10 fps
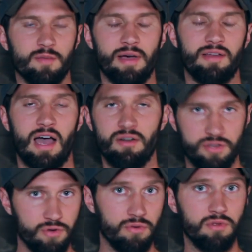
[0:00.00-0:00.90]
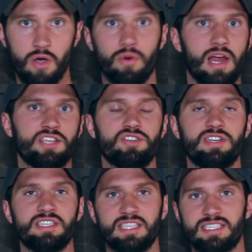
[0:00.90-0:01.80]
about how to lower estrogen
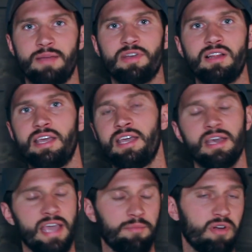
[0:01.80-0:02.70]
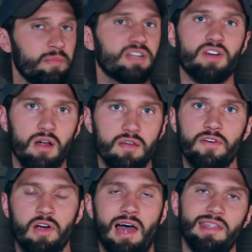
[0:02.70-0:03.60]
systemically in pretty much all of
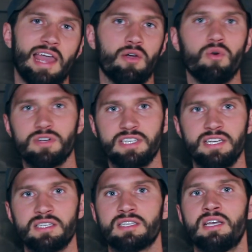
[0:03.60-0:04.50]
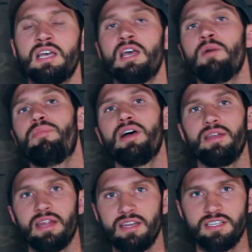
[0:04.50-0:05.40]
our online courses.
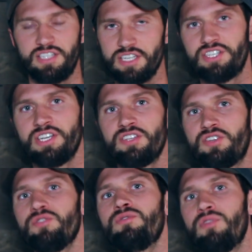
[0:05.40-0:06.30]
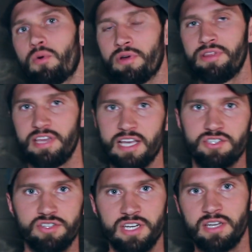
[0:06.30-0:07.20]
But in addition to lowering the
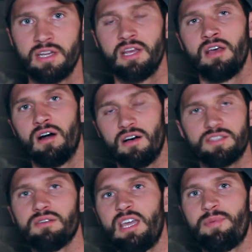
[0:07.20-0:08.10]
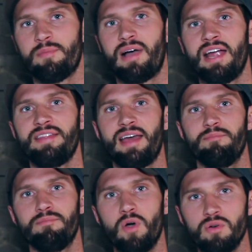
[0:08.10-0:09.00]
estrogen, also keep in mind that
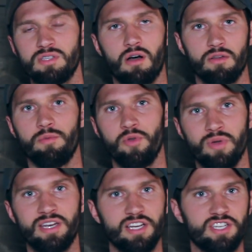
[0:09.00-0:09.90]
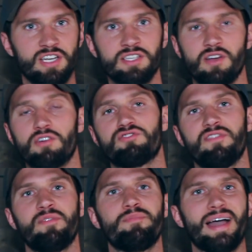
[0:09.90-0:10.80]
most autoimmune conditions are
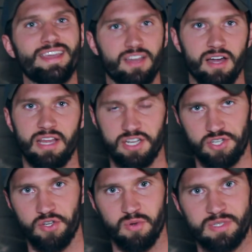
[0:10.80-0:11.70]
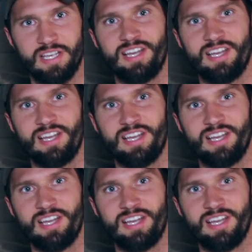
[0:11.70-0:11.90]
driven by gut issues.